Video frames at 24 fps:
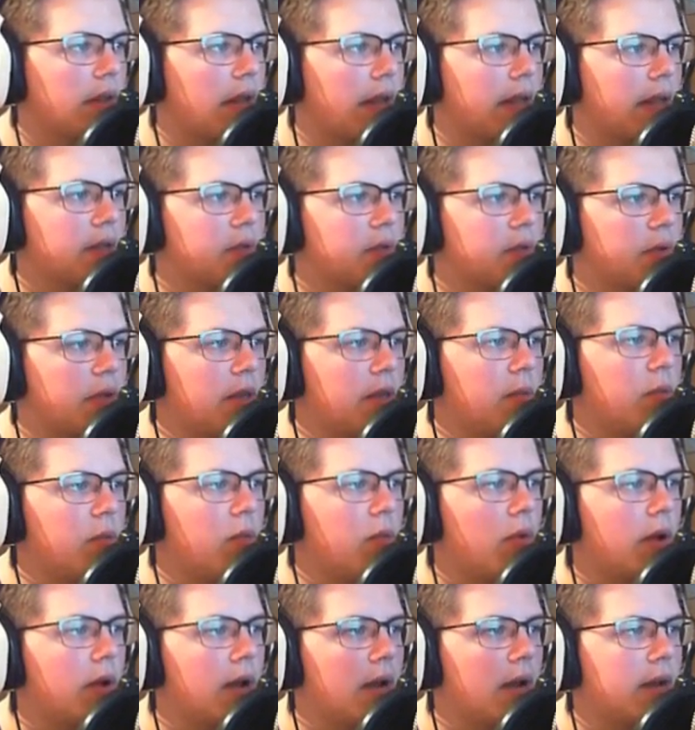Just like that. I guess
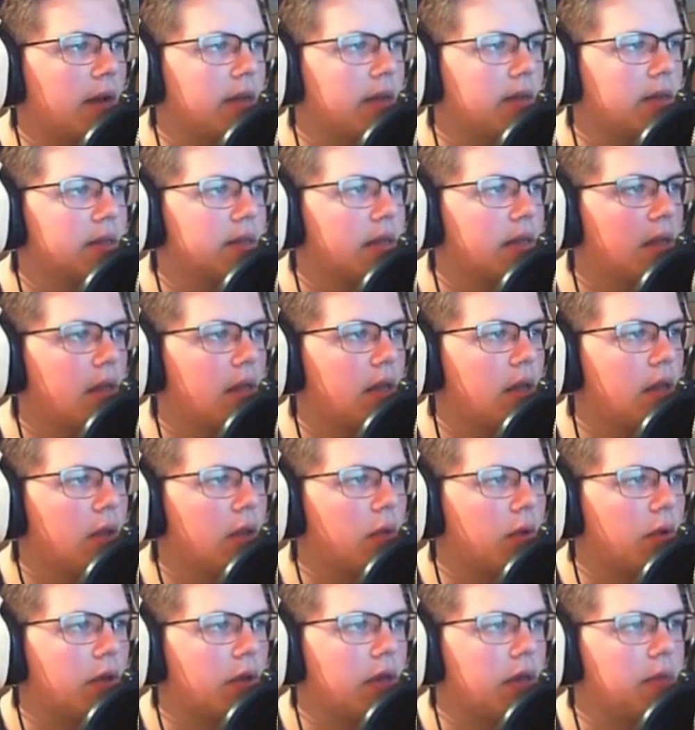we'll keep one on us.
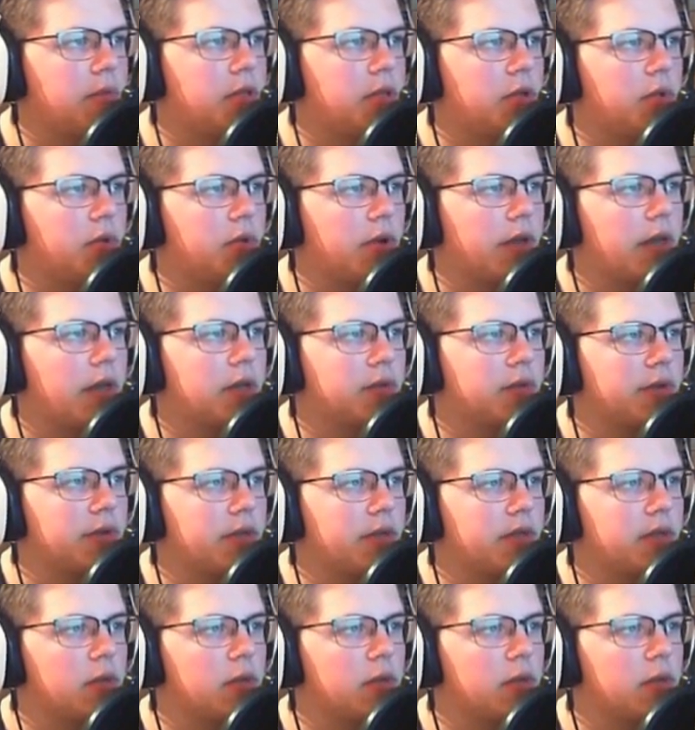We'll keep two in